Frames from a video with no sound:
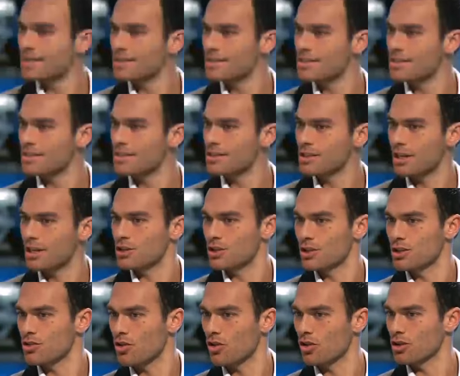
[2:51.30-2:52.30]
is
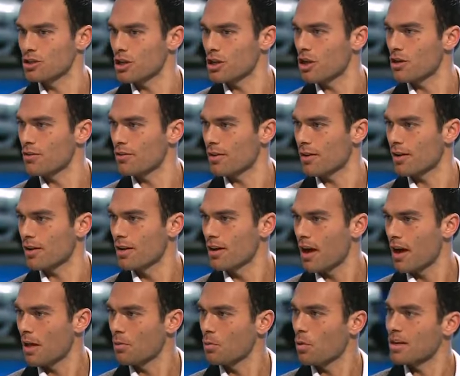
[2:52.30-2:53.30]
such a strong server
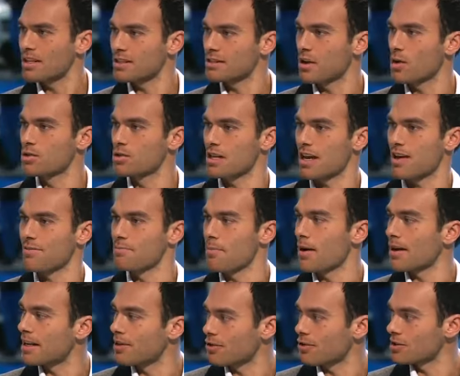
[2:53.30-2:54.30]
and one is known to have
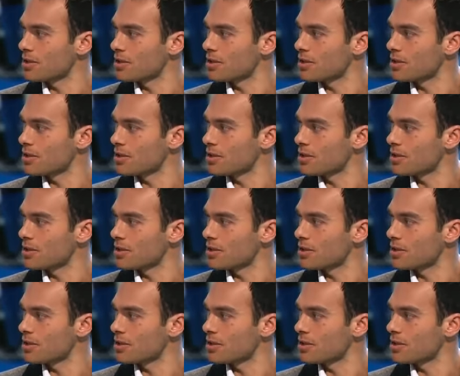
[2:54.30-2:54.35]
money